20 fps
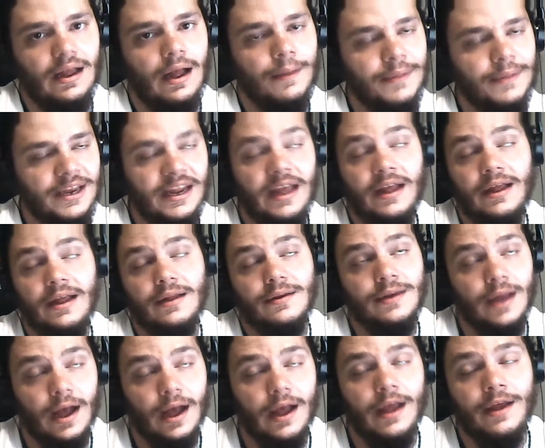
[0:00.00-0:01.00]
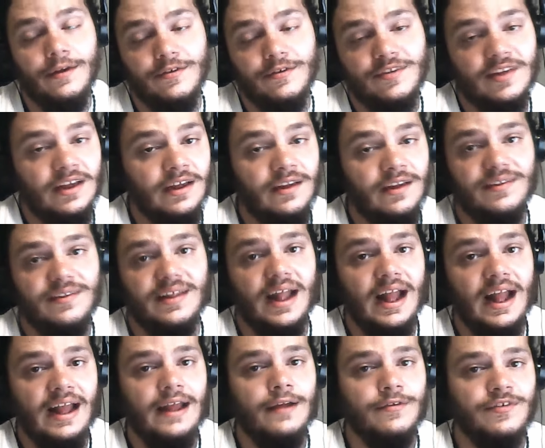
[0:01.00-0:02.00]
I mean,
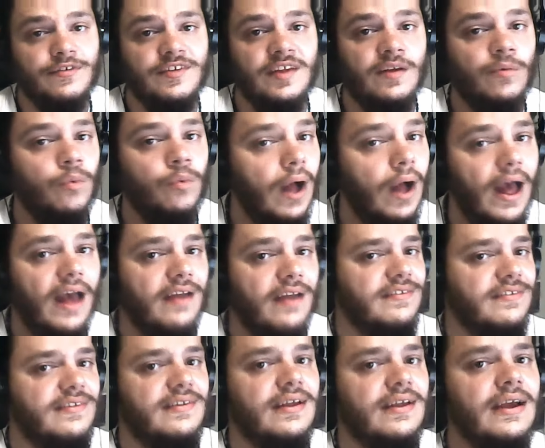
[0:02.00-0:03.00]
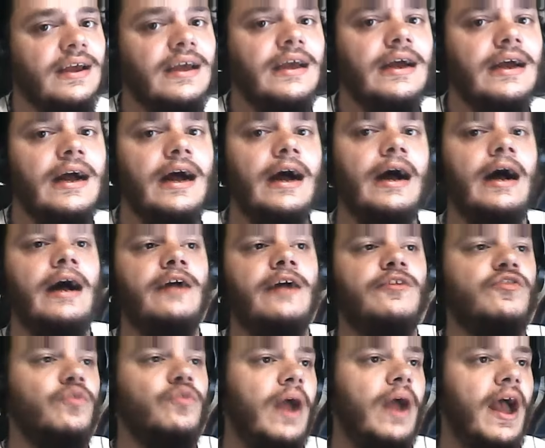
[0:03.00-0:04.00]
AFC West
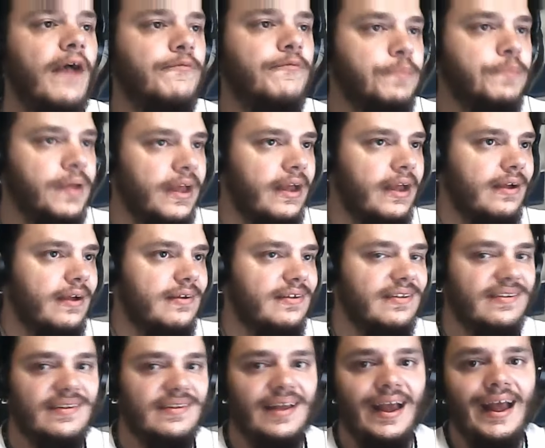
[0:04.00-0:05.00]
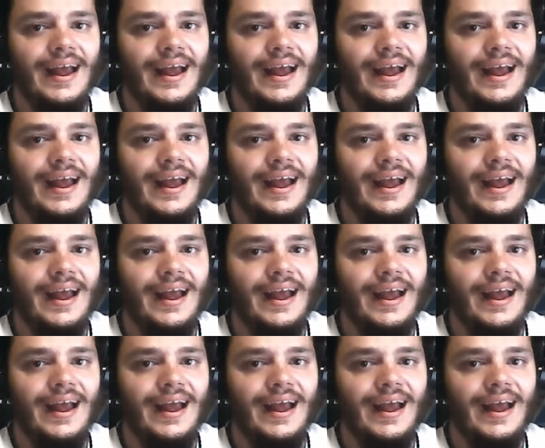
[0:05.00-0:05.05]
draft picks.